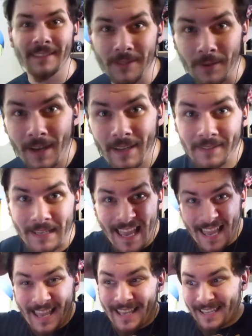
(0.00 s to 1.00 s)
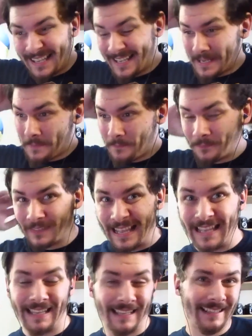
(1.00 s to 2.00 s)
So guys, um,
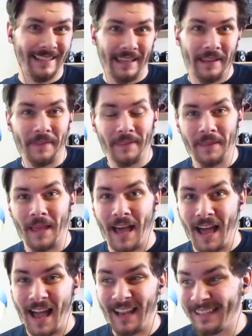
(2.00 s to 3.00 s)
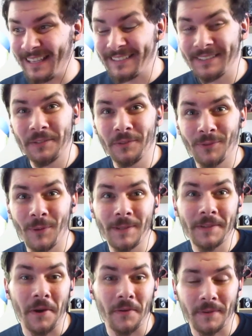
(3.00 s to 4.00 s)
I like to do
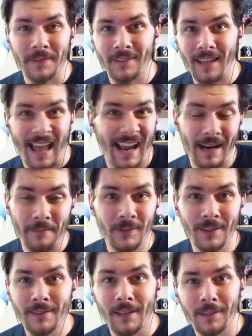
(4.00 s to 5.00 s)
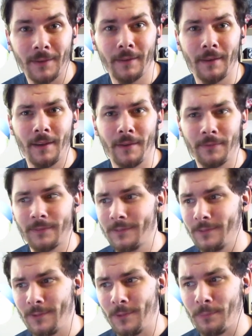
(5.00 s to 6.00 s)
voiceovers. I'm just not good enough
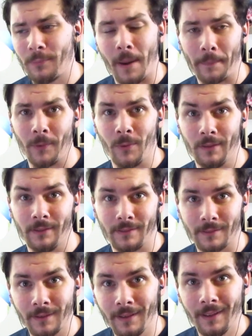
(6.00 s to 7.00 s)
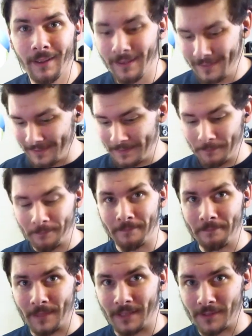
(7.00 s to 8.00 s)
to do proper ones.
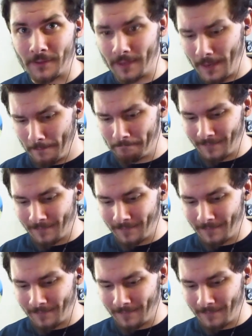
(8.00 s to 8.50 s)
That's a thing.